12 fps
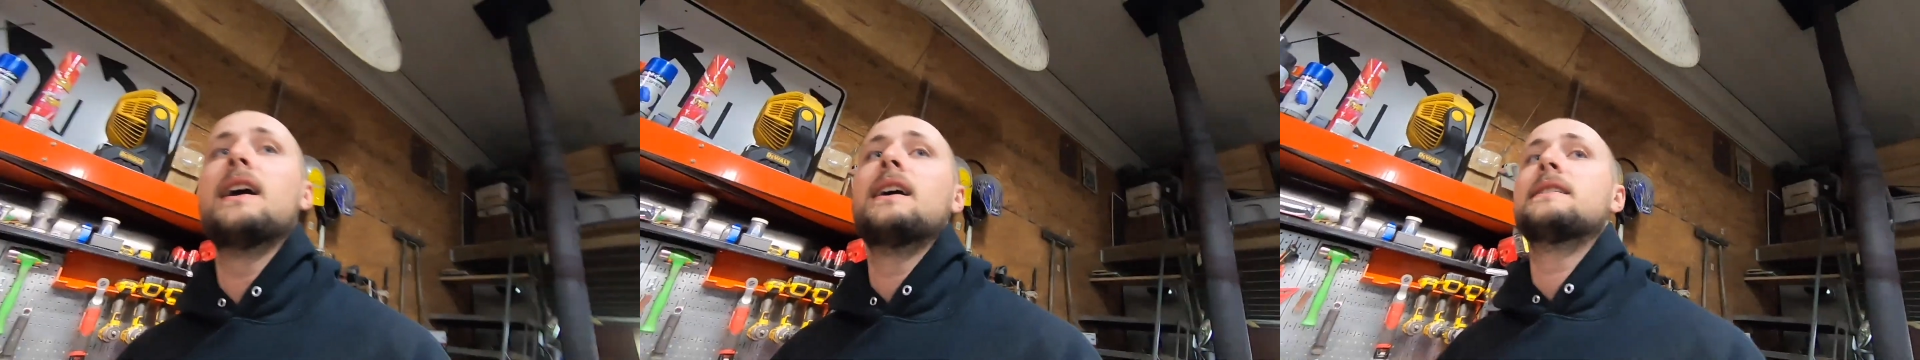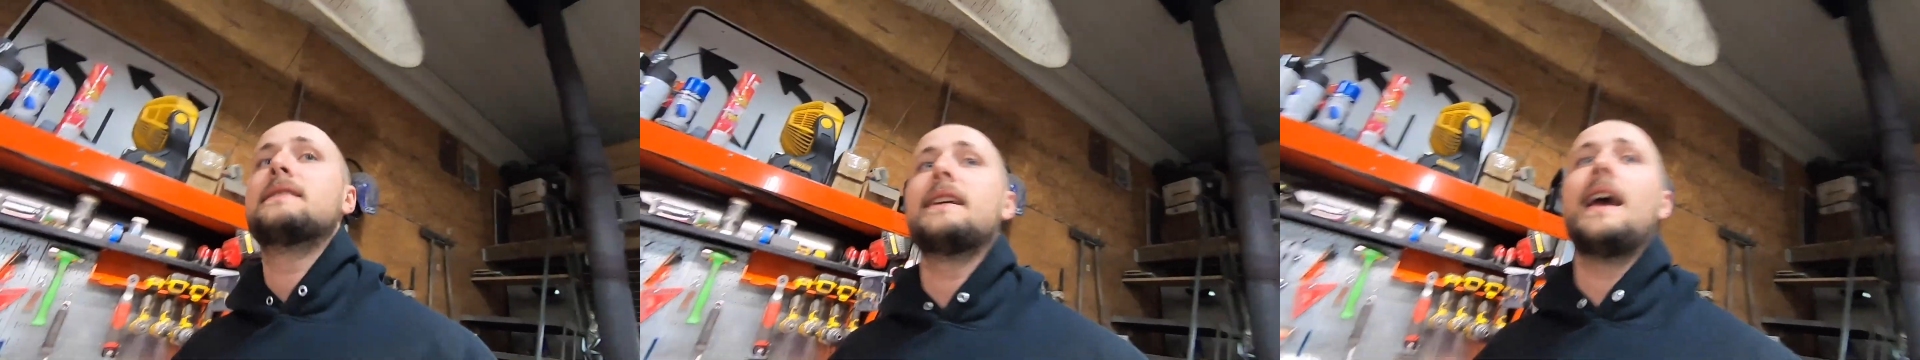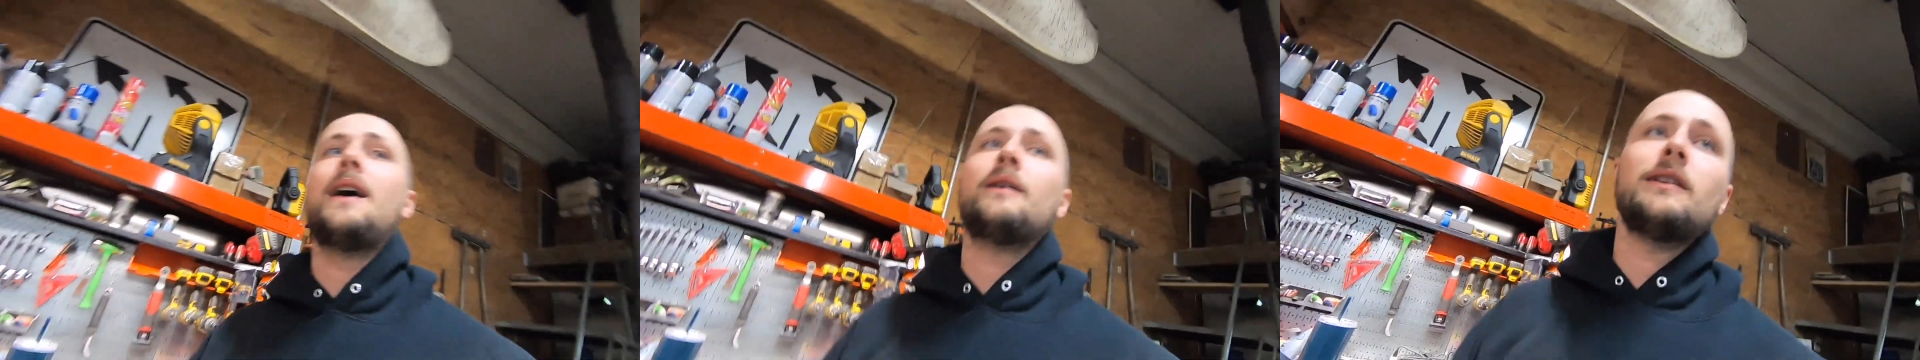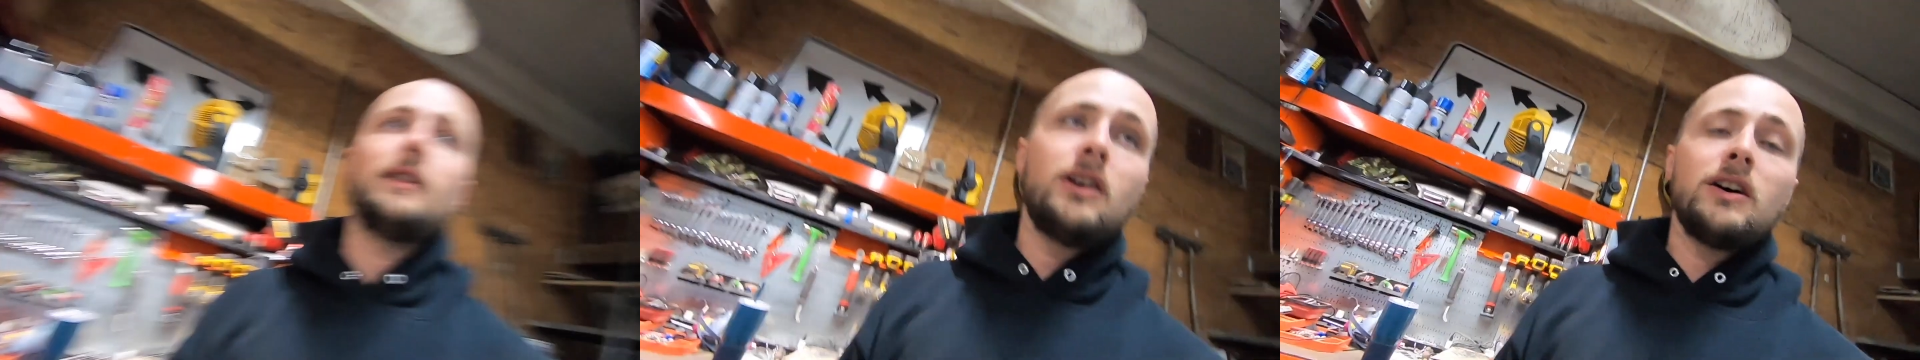see how it
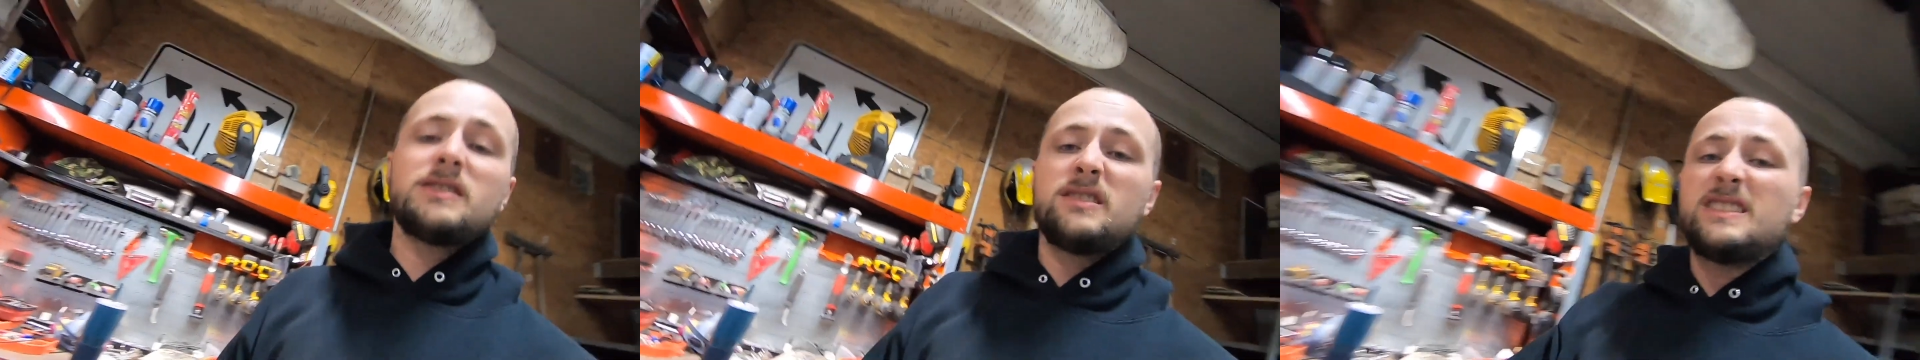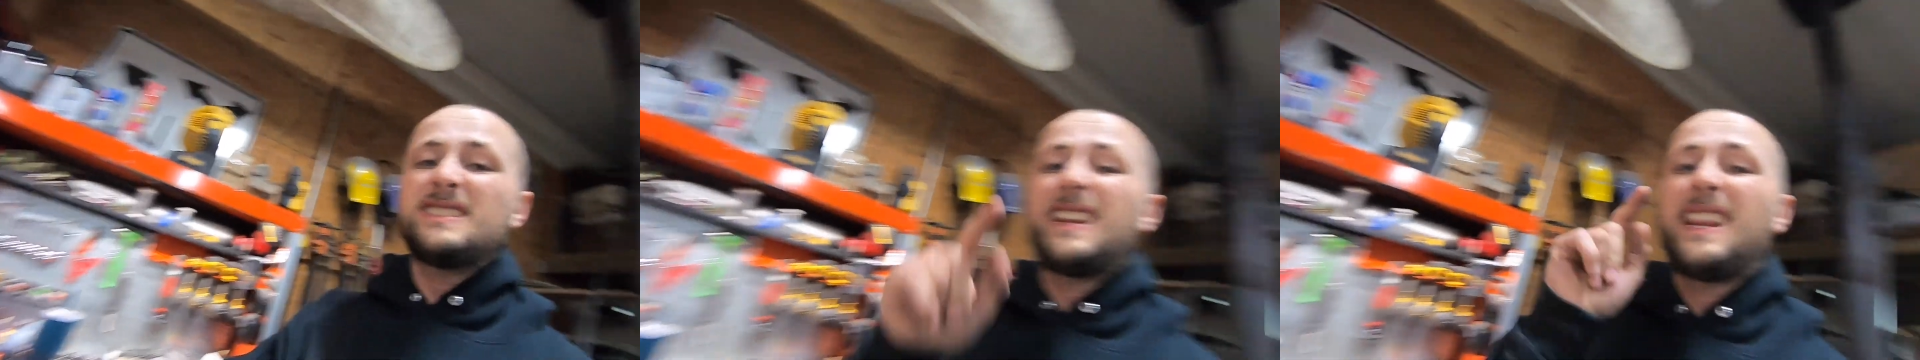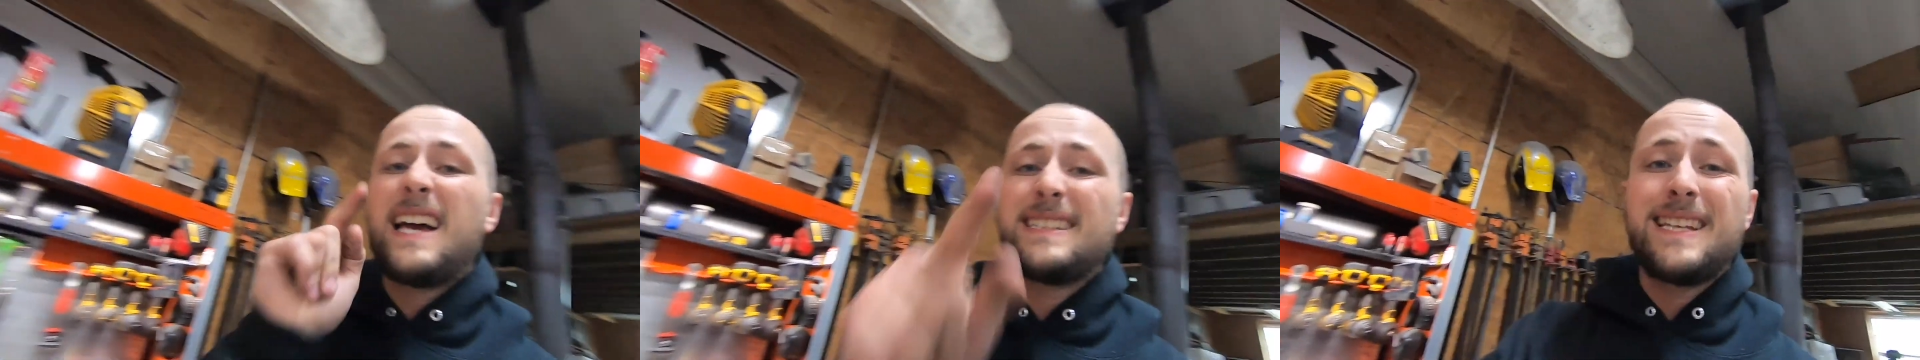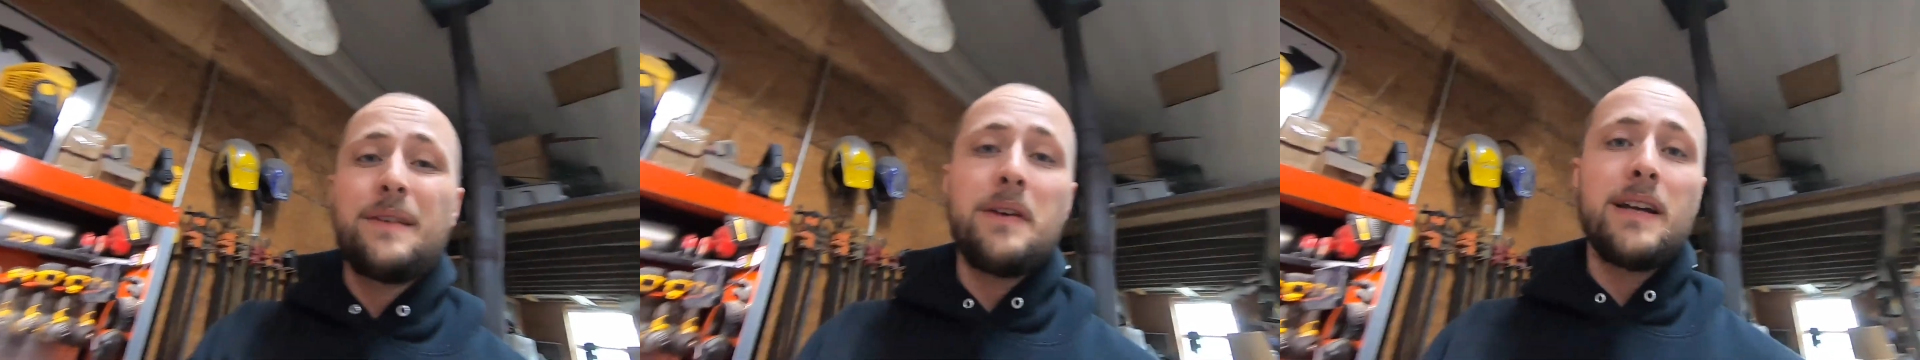looks, and this is the last
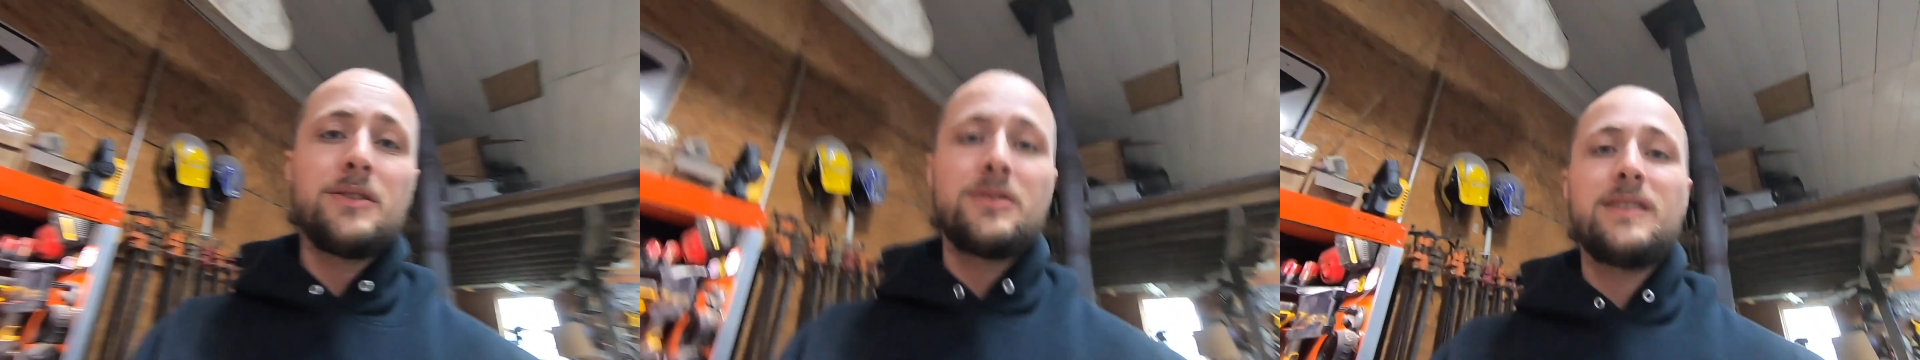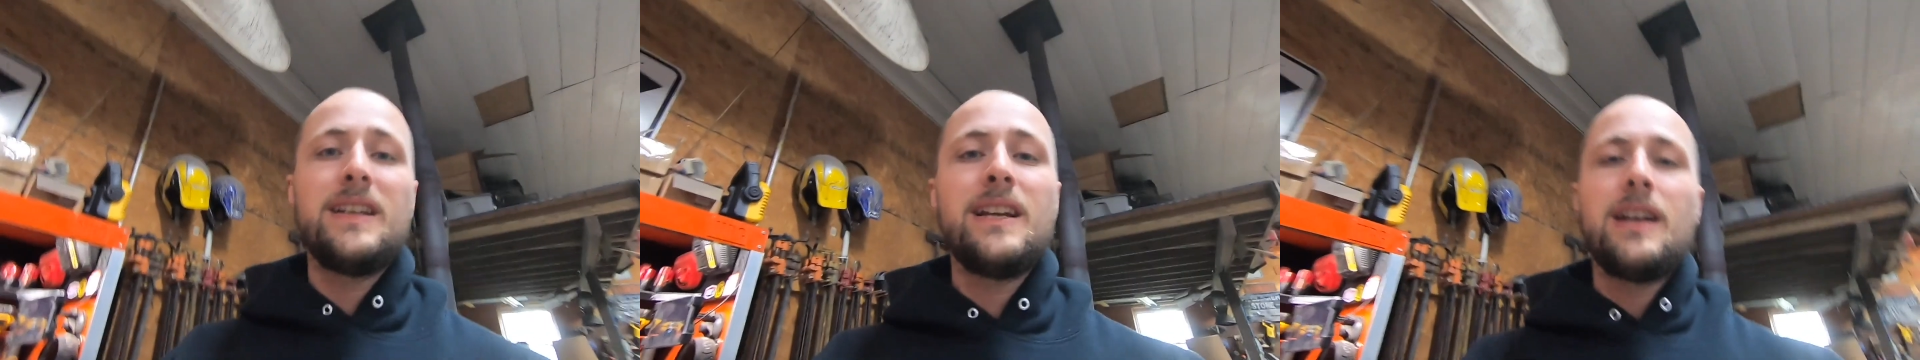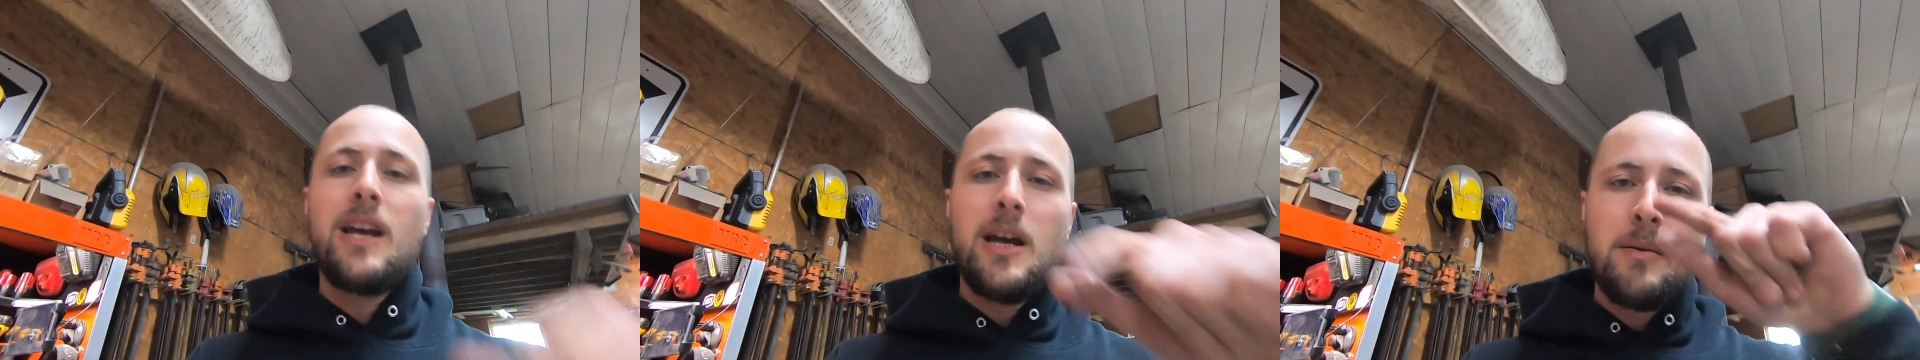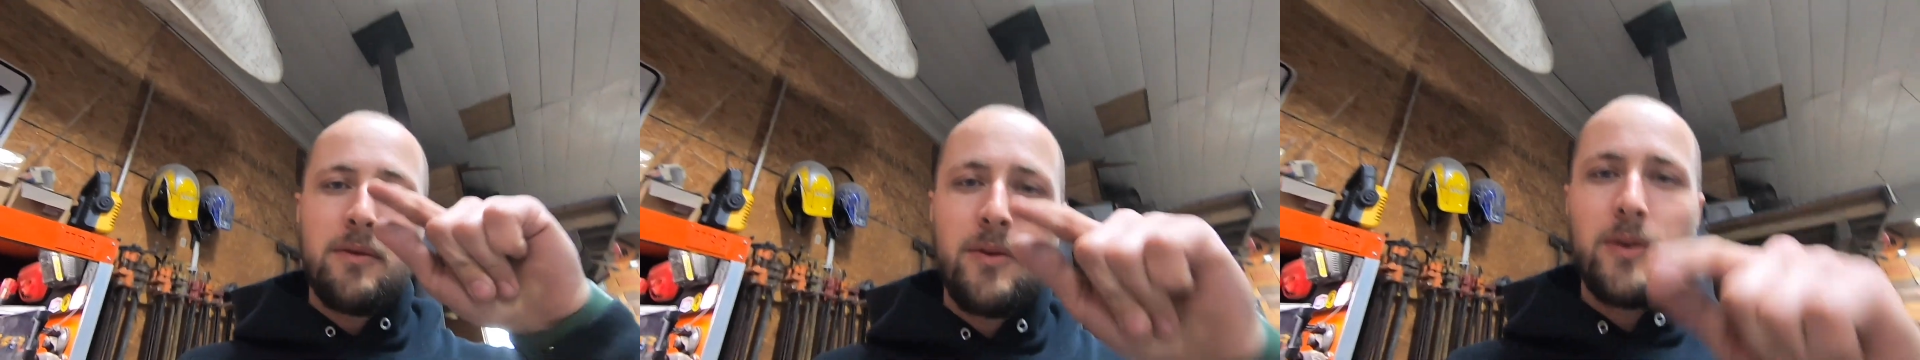time you guys will see it
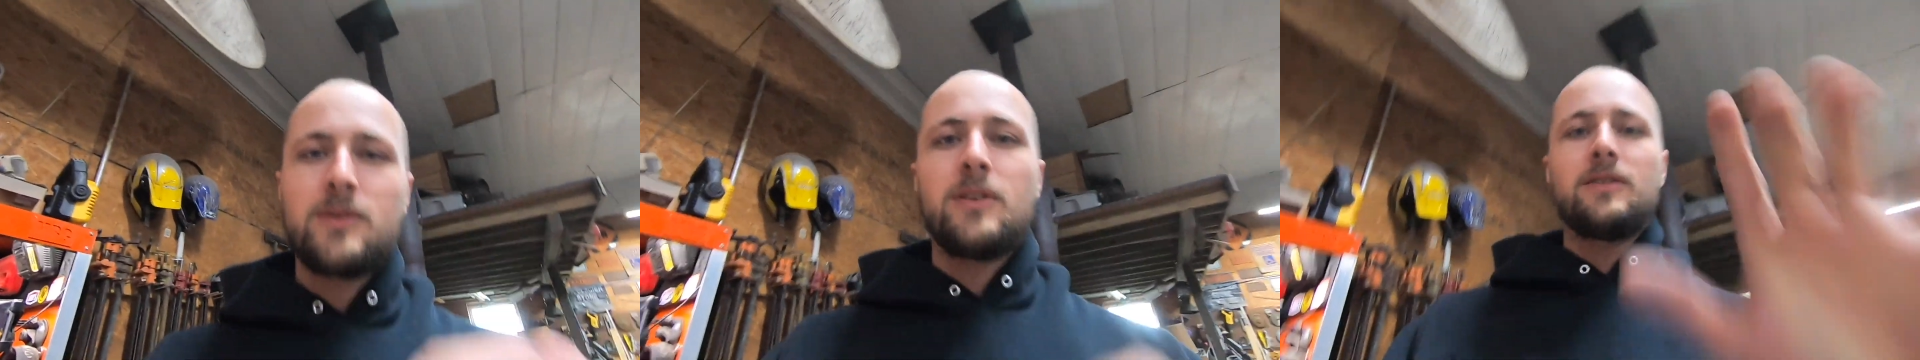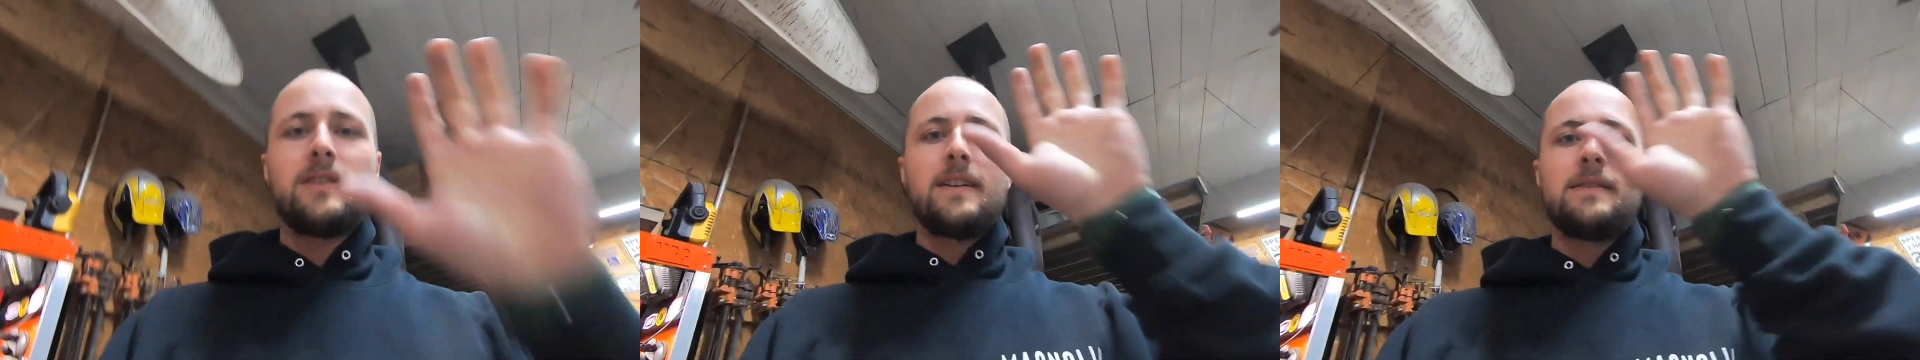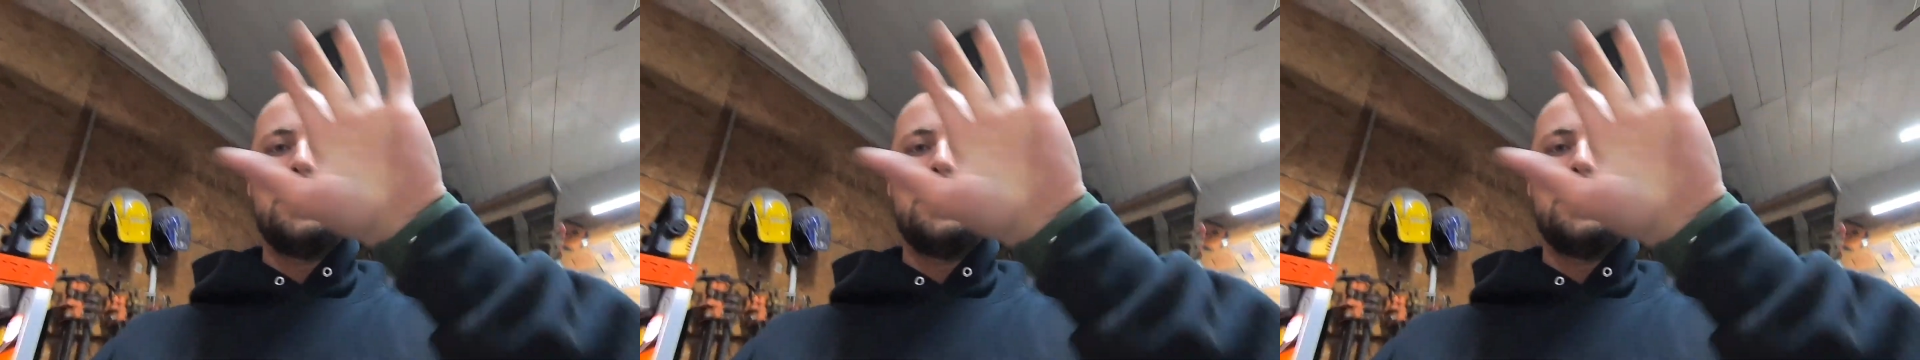before it's all done.